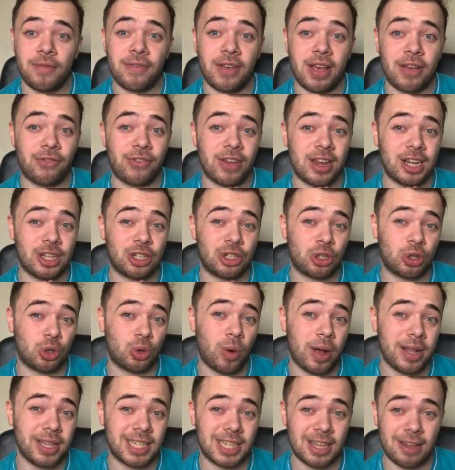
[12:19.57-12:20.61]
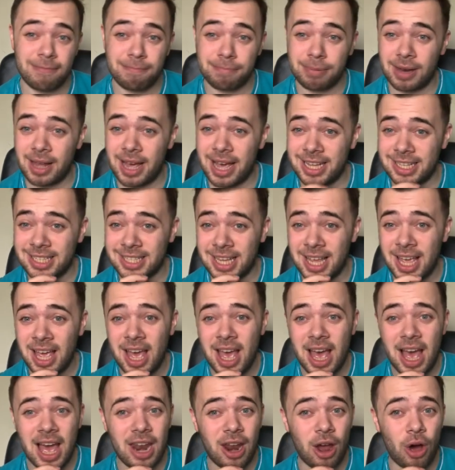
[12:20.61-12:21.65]
They finished 20th place,
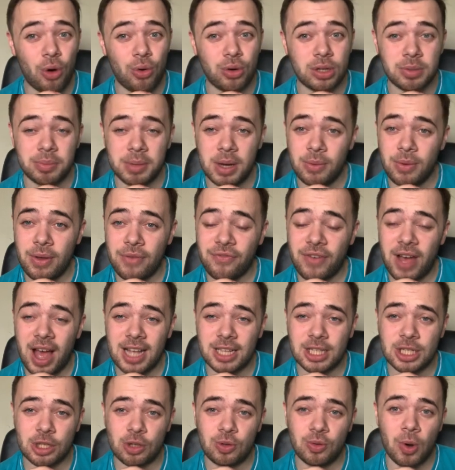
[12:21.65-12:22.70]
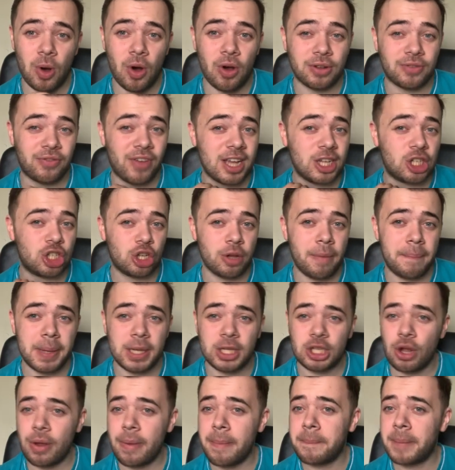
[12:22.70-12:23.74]
and ultimately with that squad, they should be
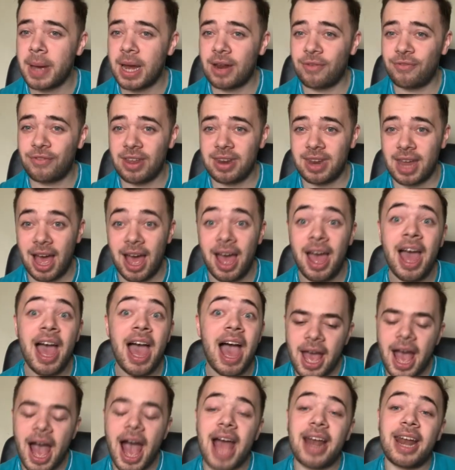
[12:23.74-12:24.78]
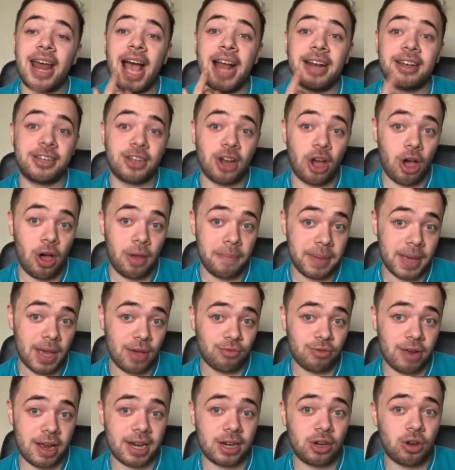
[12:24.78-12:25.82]
doing better than that. And had Derby and
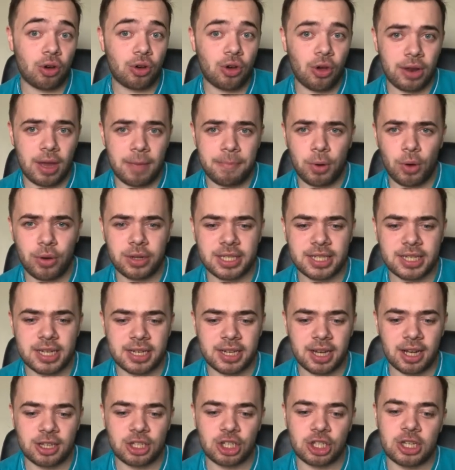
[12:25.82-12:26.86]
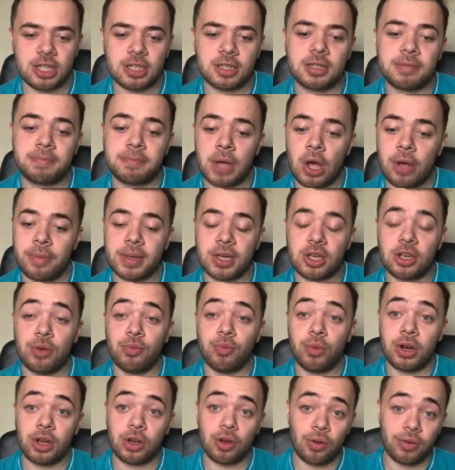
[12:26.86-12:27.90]
Reading not got their points deductions, Birmingham
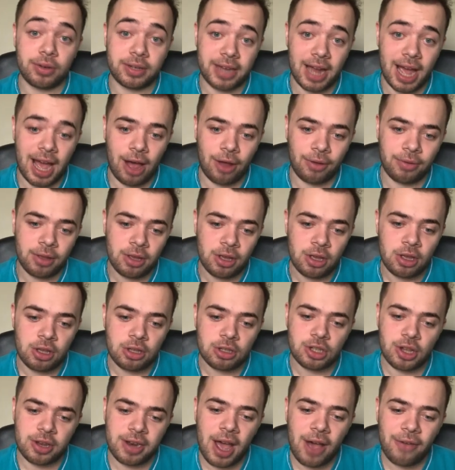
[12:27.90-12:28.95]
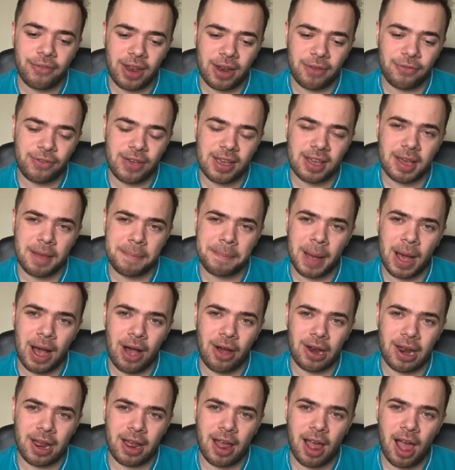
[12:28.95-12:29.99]
would have gone down. So now that I think about
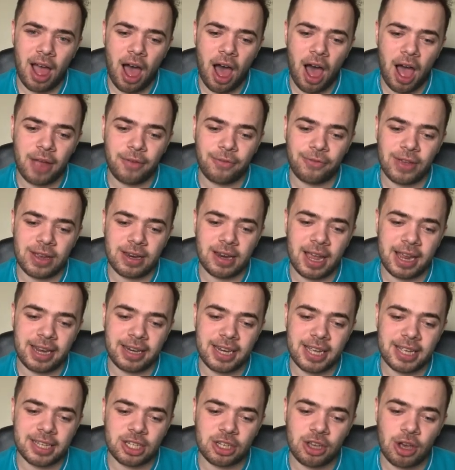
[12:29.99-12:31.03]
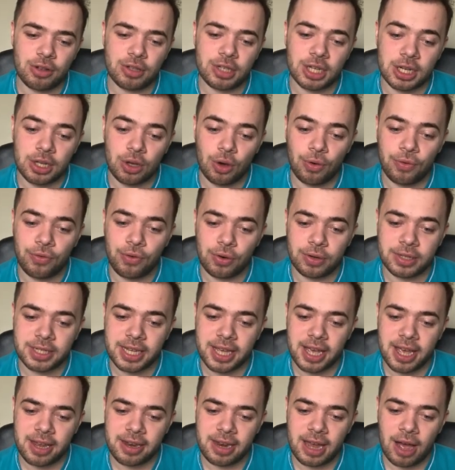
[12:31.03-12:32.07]
it, I think they need to go to the awful
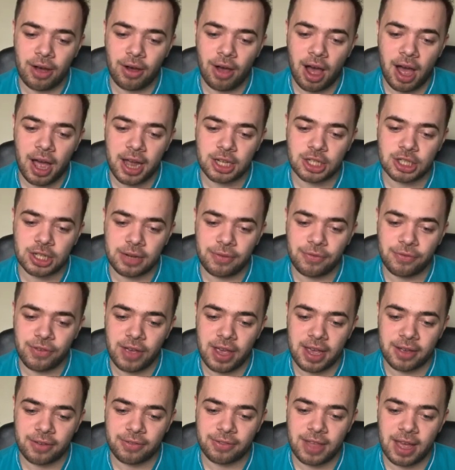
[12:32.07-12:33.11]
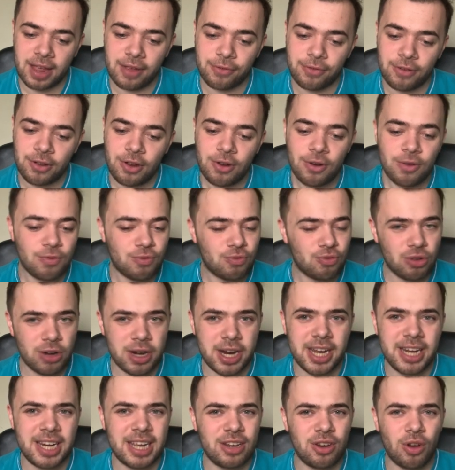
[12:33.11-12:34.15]
tier now. I actually think they've
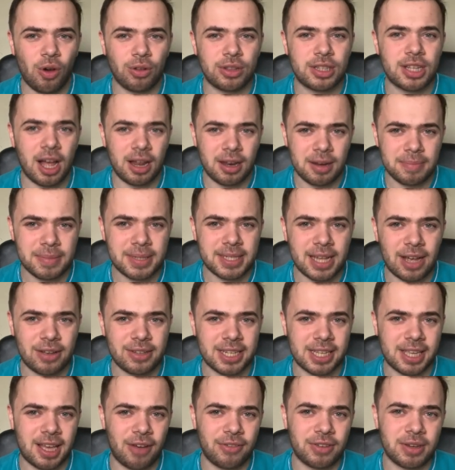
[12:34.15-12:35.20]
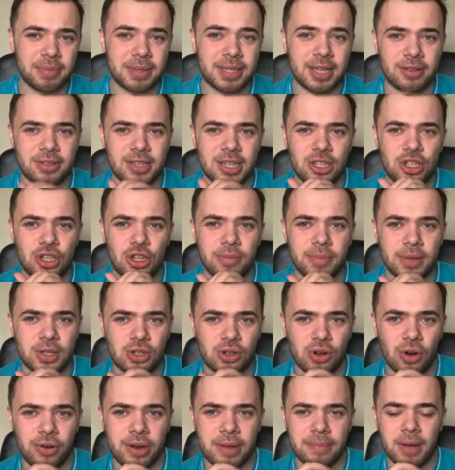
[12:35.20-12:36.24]
really not done themselves and covered themselves in too much
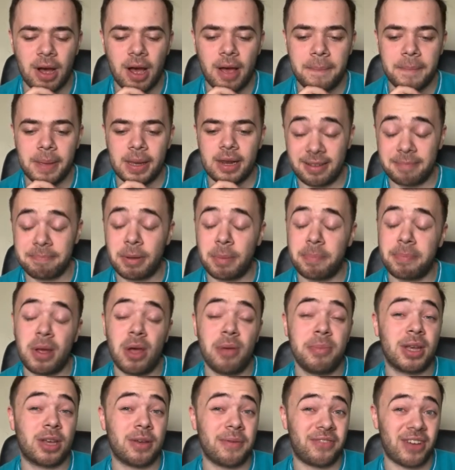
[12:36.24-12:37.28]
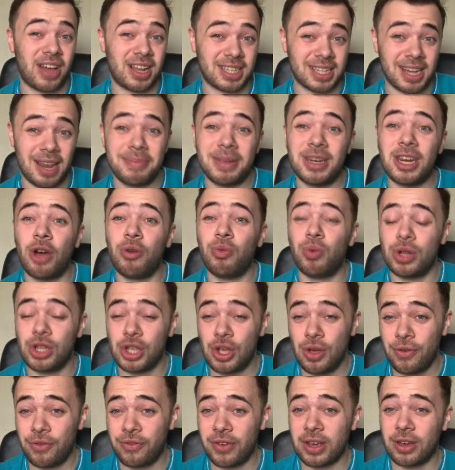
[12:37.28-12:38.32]
glory in my opinion. But Birmingham fans, let me know what
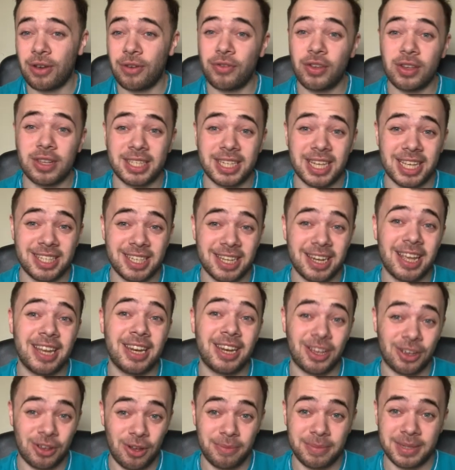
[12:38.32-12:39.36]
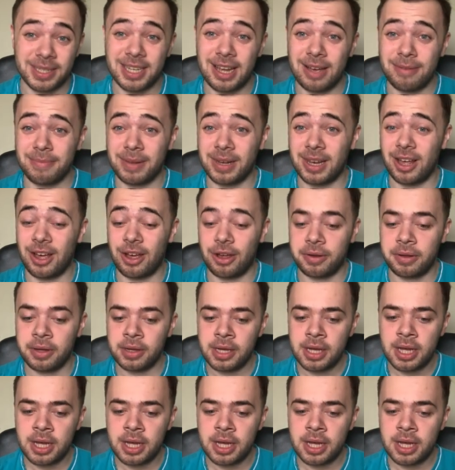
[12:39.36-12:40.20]
you think of your season in the comments down below.